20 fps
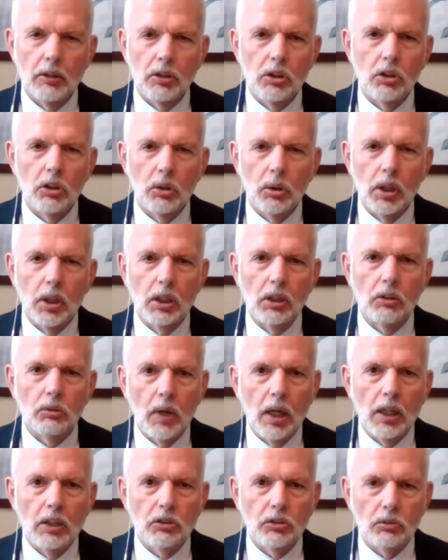in the
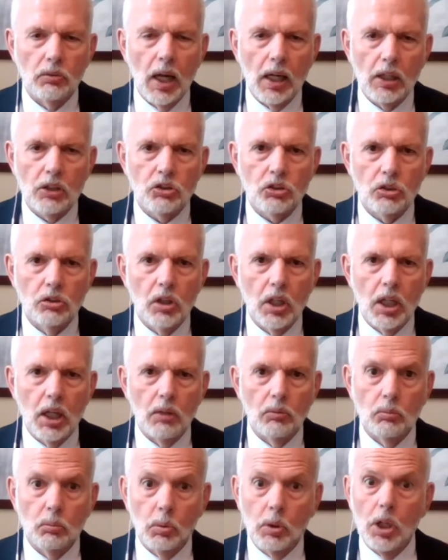right direction
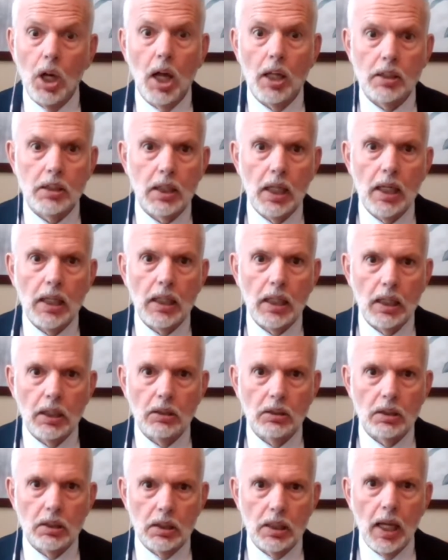that we're not
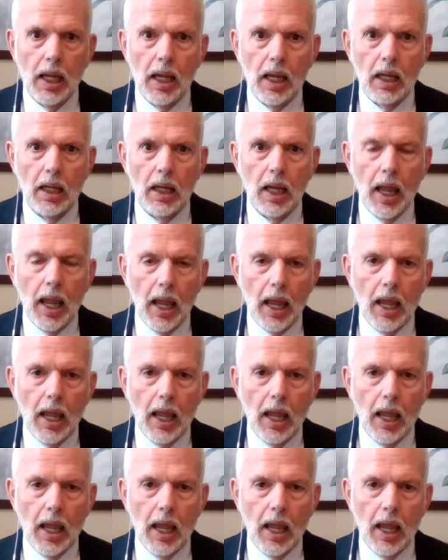taking today.